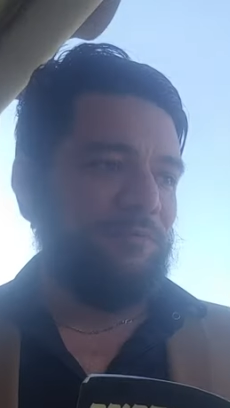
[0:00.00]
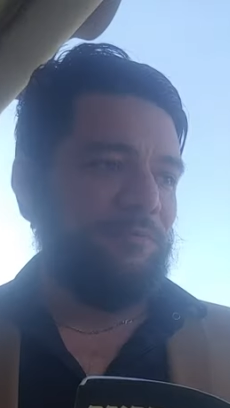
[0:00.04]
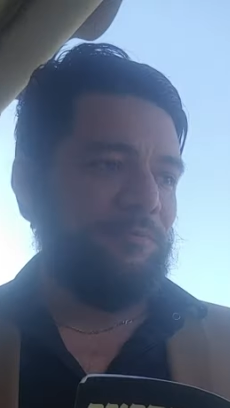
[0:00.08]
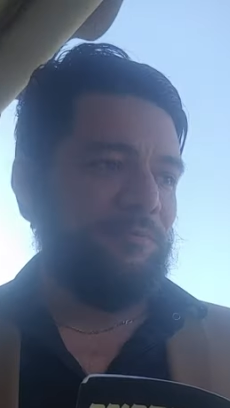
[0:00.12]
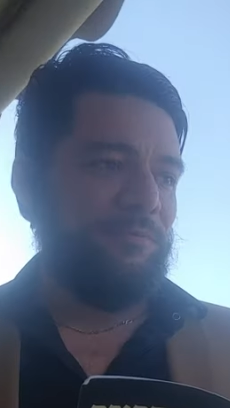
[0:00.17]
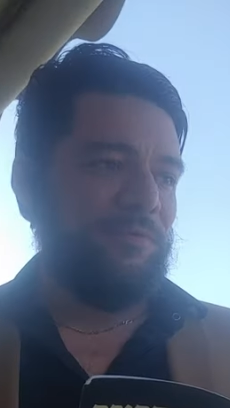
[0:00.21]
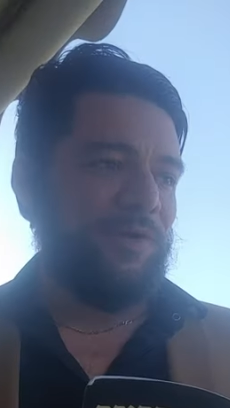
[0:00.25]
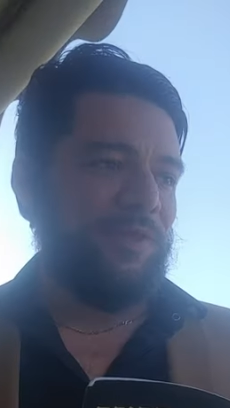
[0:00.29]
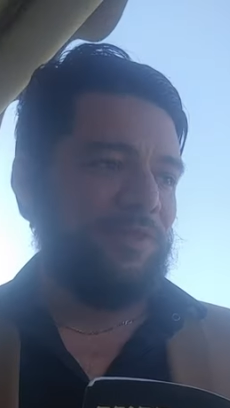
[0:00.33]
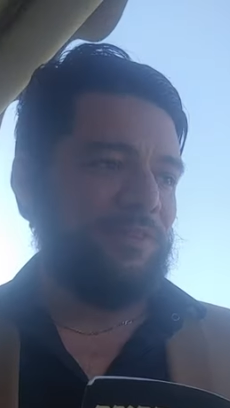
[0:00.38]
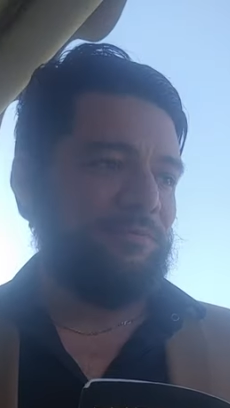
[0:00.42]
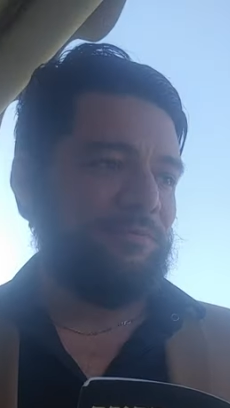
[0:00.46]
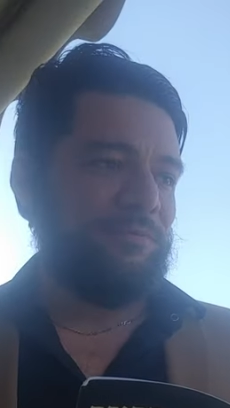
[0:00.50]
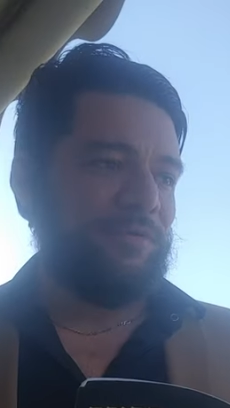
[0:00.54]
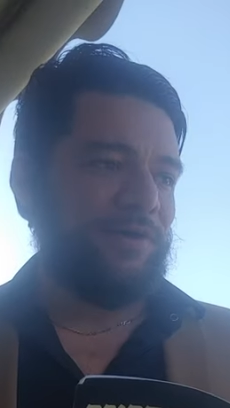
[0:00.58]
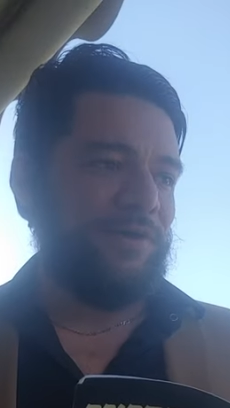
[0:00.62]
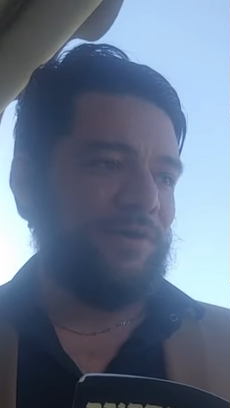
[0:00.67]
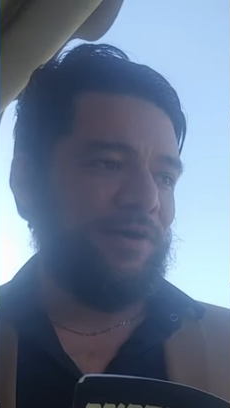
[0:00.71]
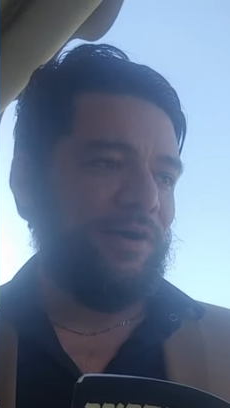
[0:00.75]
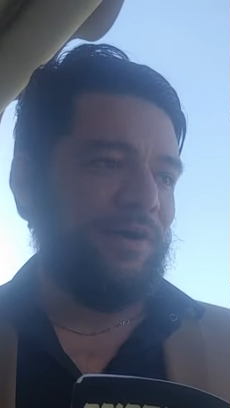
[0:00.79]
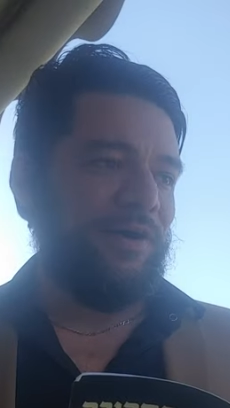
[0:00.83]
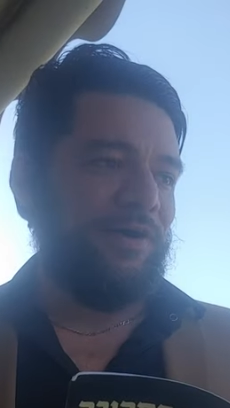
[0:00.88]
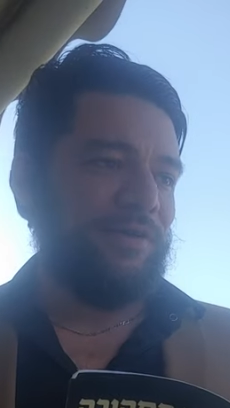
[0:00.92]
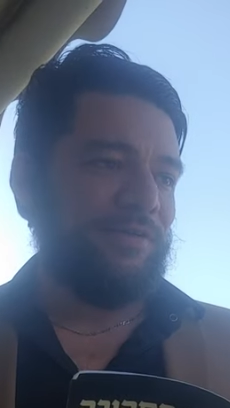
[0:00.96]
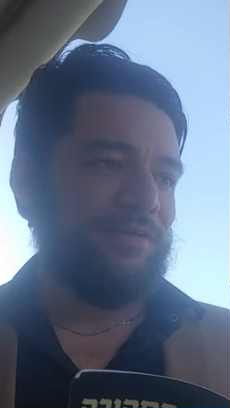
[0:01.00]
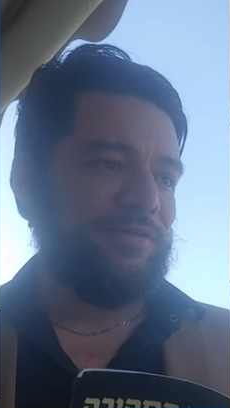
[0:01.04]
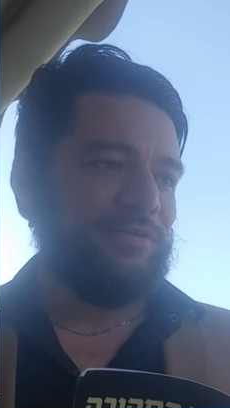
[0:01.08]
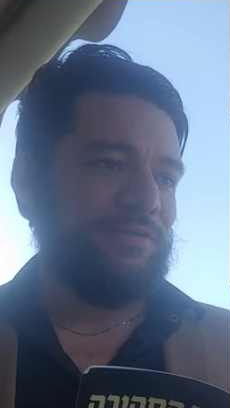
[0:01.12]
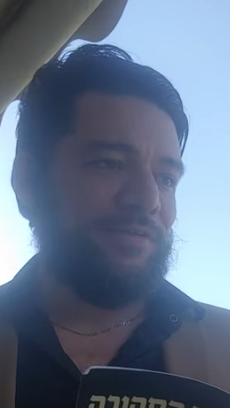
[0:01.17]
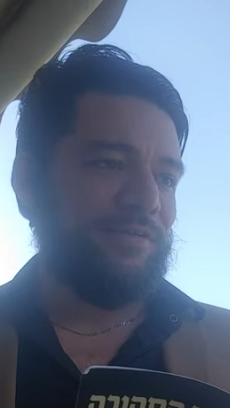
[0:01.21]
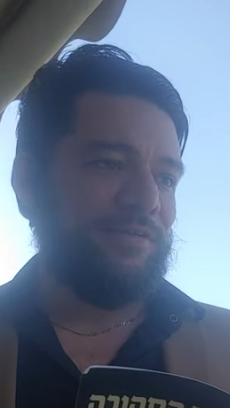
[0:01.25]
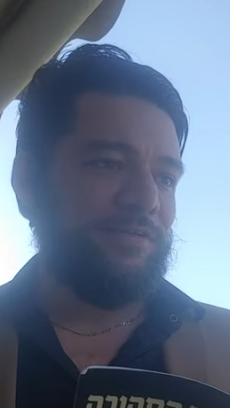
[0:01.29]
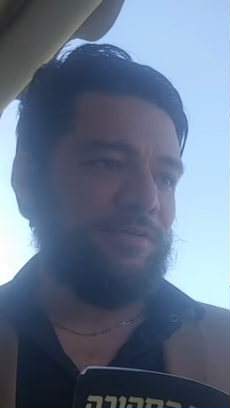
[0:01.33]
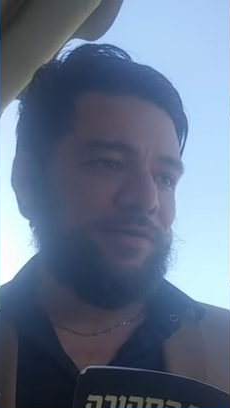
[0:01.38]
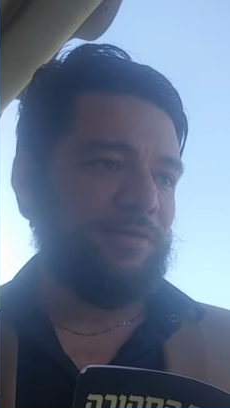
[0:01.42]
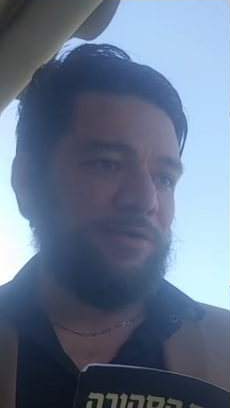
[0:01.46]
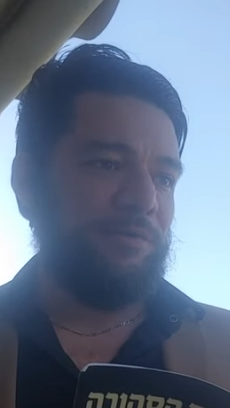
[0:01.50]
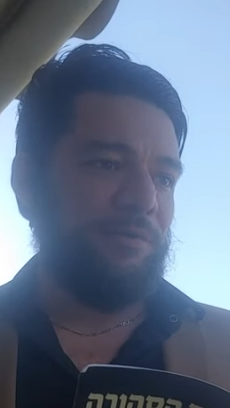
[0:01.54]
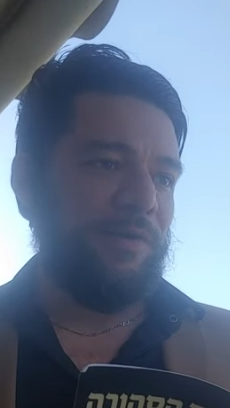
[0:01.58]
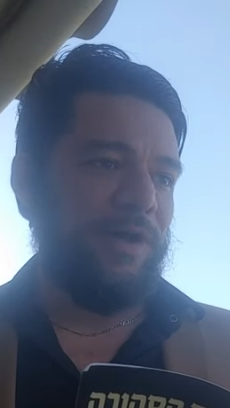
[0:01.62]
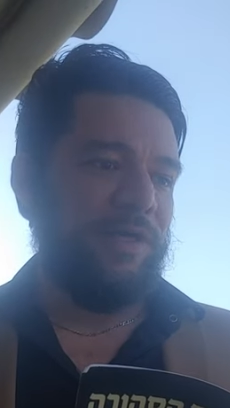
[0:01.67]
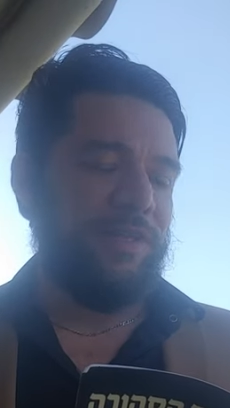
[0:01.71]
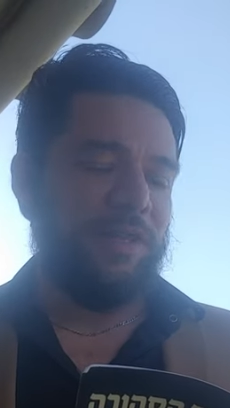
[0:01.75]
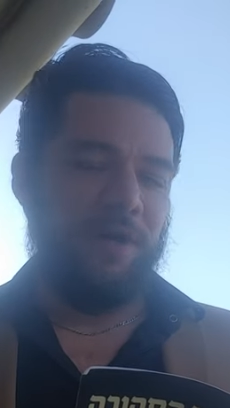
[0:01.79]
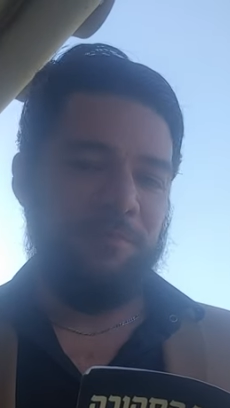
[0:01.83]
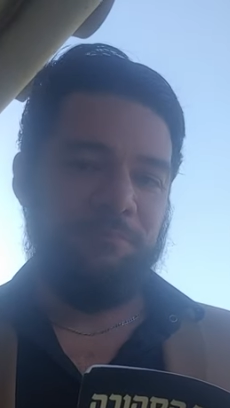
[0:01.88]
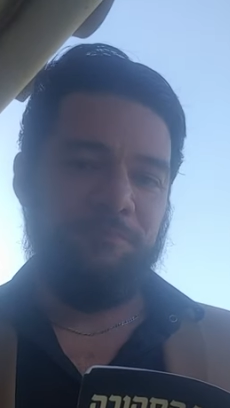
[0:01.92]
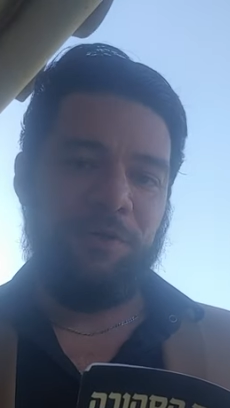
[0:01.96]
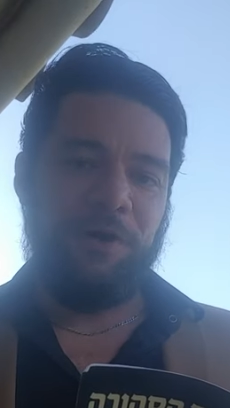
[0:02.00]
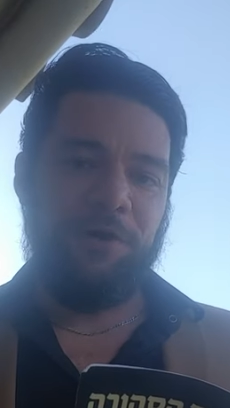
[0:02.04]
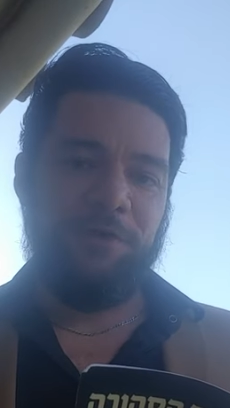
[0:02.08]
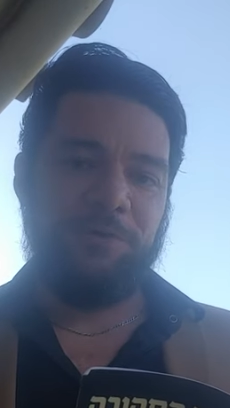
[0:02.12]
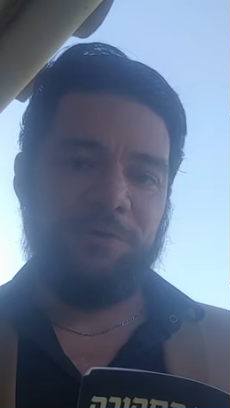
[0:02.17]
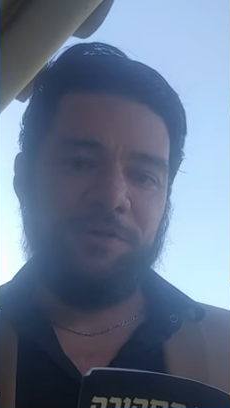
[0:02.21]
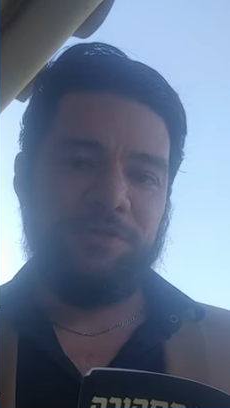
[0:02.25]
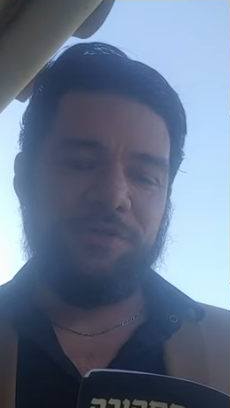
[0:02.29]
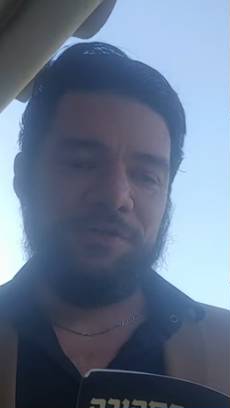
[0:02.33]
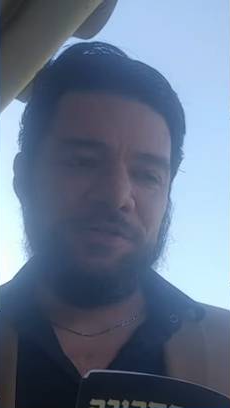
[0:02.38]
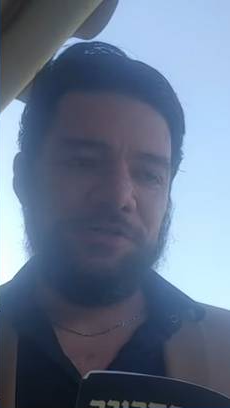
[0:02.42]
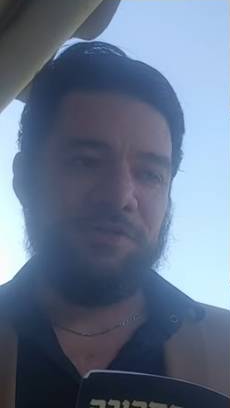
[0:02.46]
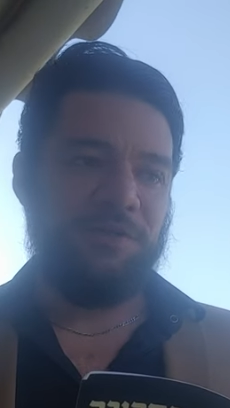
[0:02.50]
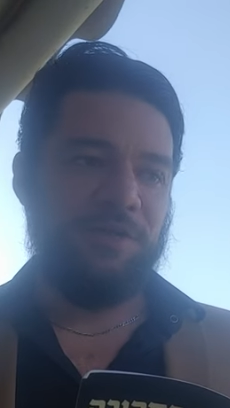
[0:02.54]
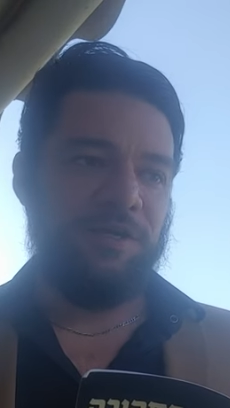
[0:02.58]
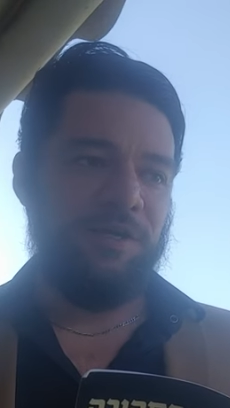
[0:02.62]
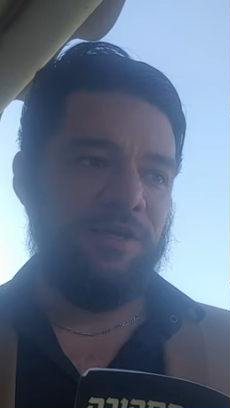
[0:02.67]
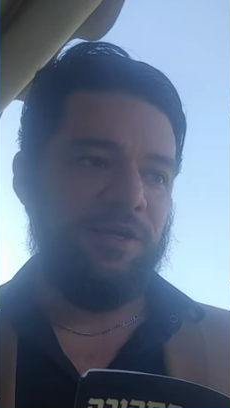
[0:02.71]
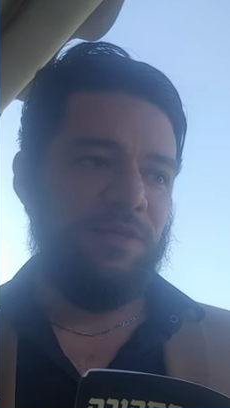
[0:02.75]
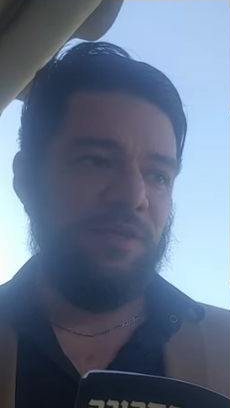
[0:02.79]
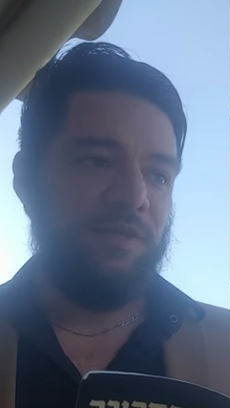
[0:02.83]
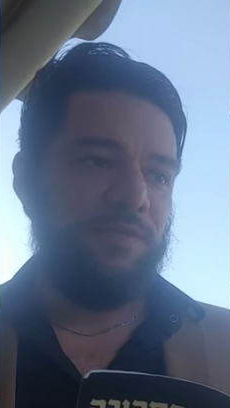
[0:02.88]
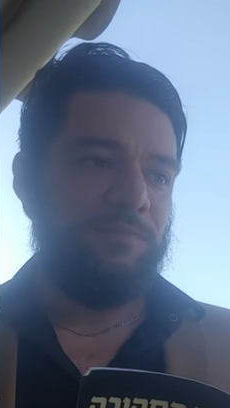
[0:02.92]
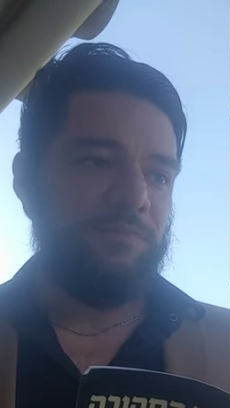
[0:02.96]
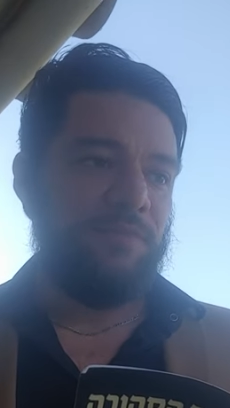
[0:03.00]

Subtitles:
with regard to the way that poetry,